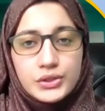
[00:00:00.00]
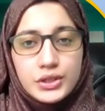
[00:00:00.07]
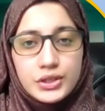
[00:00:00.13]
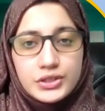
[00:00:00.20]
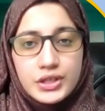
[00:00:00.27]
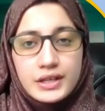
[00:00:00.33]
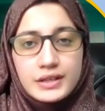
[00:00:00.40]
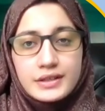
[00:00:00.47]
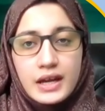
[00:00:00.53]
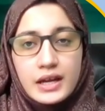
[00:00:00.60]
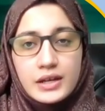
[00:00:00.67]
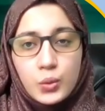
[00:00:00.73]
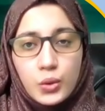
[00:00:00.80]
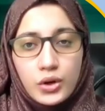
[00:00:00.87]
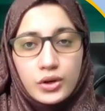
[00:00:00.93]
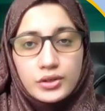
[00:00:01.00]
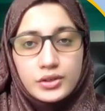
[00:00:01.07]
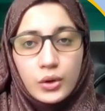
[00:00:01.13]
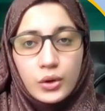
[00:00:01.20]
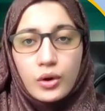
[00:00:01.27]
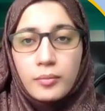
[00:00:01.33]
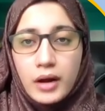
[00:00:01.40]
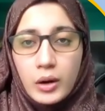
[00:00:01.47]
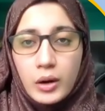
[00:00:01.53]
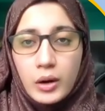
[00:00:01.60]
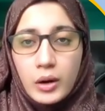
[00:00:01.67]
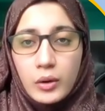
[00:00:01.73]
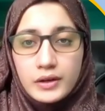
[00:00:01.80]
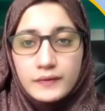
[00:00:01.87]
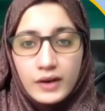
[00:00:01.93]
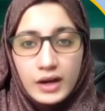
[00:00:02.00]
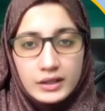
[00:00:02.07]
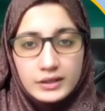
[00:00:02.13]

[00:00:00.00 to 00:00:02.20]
inside Word or PowerPoint files,